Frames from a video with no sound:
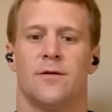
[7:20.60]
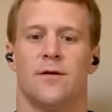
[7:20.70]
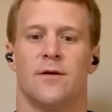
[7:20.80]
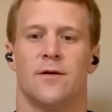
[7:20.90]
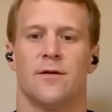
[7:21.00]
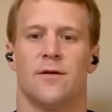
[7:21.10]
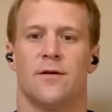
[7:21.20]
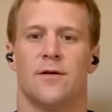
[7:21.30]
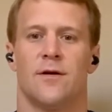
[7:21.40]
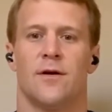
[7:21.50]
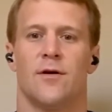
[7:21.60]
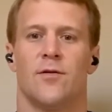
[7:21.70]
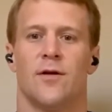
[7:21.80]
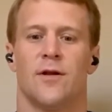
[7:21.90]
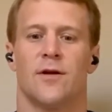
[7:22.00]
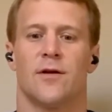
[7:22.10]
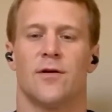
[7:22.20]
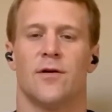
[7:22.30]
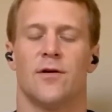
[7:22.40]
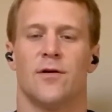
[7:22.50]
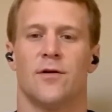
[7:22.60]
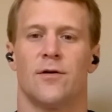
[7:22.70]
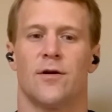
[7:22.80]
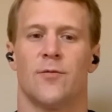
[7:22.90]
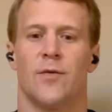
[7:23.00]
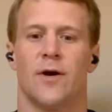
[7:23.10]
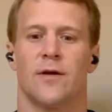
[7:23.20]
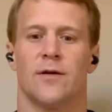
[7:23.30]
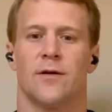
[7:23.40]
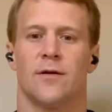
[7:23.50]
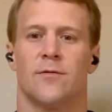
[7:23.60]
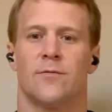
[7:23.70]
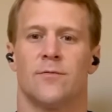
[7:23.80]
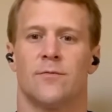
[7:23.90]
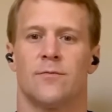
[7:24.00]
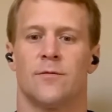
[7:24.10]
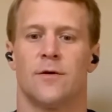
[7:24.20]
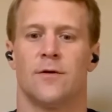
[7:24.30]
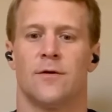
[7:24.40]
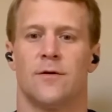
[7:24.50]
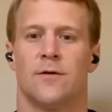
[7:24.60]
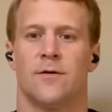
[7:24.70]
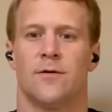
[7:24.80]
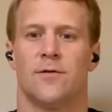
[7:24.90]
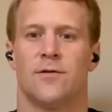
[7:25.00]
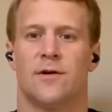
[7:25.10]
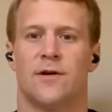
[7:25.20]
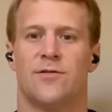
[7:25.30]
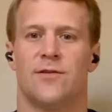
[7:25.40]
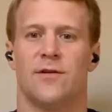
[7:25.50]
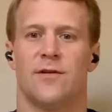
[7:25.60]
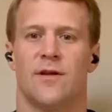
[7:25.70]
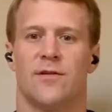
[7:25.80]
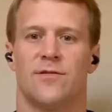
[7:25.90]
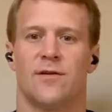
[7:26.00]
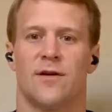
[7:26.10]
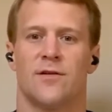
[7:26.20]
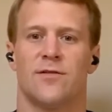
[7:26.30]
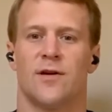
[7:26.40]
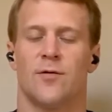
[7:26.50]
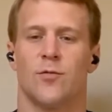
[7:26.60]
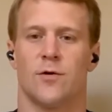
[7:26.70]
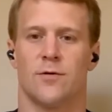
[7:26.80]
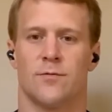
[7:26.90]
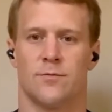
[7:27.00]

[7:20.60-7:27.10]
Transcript: And on the inhale, letting it all come back in. Just into that second chamber.